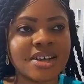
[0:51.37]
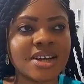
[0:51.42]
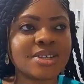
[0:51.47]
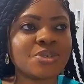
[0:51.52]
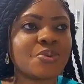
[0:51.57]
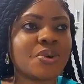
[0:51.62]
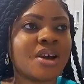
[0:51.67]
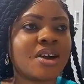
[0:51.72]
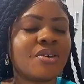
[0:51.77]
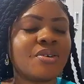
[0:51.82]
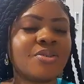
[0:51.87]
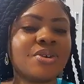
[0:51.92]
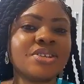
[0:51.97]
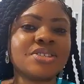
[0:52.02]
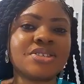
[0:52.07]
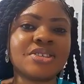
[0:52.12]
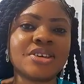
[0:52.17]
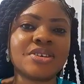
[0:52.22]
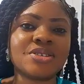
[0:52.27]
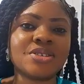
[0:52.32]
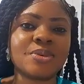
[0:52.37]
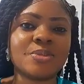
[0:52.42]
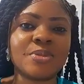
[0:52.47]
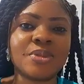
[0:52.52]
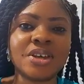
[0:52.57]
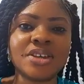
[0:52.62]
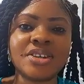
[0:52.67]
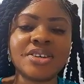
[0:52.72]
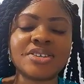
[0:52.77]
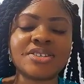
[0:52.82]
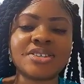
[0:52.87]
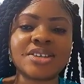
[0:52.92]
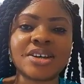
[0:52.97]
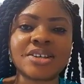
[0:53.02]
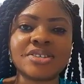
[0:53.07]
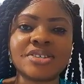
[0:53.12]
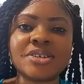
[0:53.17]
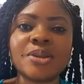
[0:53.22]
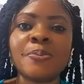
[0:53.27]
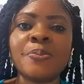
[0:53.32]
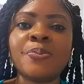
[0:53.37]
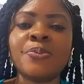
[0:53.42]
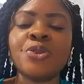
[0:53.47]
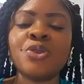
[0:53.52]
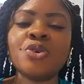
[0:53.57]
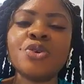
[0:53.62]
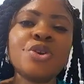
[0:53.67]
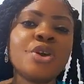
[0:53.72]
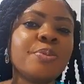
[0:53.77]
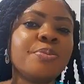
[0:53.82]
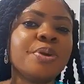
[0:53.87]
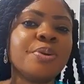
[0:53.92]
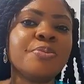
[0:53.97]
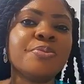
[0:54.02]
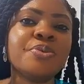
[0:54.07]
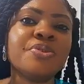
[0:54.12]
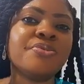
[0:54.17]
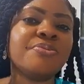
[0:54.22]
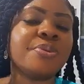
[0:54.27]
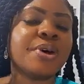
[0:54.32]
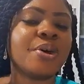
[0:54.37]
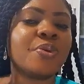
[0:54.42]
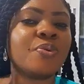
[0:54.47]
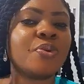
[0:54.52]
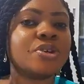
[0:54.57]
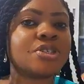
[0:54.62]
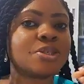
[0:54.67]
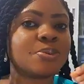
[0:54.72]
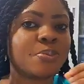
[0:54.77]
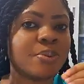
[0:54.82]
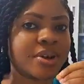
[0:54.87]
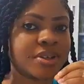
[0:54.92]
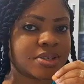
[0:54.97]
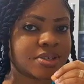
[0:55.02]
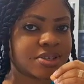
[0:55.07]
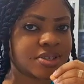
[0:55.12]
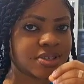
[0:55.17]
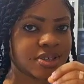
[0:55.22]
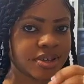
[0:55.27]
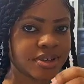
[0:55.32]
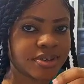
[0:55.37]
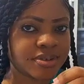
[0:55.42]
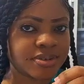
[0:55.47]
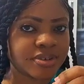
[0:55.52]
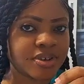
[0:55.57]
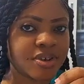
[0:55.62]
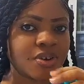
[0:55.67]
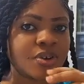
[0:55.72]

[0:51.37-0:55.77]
That's why I always tell some ladies that do not be moved by what men say.